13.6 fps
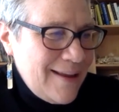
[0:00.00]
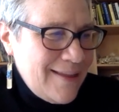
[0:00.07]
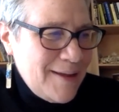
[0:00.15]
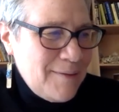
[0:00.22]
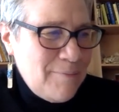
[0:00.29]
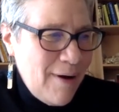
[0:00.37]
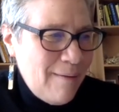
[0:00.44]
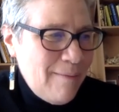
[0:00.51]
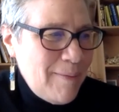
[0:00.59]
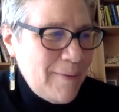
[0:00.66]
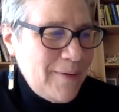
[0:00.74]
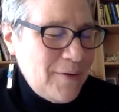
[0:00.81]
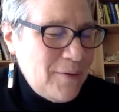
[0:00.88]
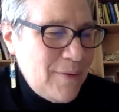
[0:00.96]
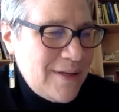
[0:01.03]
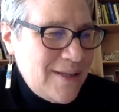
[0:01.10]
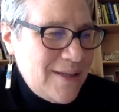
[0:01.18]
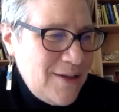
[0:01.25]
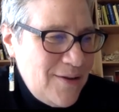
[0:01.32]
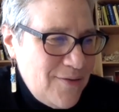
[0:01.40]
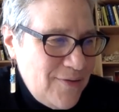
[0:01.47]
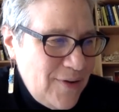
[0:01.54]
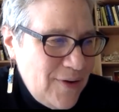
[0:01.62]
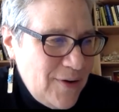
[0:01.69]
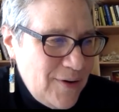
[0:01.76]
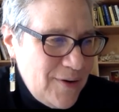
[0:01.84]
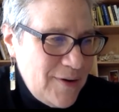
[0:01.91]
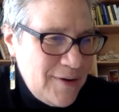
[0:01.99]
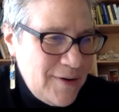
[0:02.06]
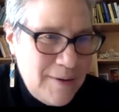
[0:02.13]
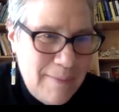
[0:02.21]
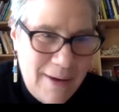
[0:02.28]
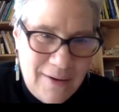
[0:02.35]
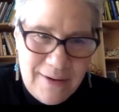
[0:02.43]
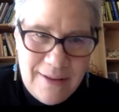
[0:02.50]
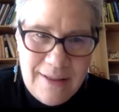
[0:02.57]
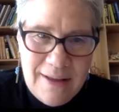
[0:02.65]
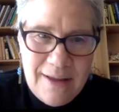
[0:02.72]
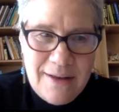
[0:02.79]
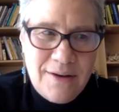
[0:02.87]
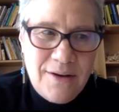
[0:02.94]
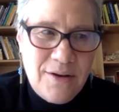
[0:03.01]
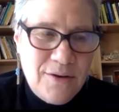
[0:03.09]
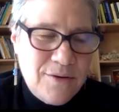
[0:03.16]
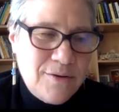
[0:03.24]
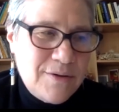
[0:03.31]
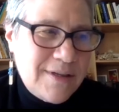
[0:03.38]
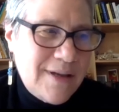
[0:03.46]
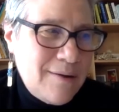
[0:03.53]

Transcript: I think probably they're ones that you've heard about in the news.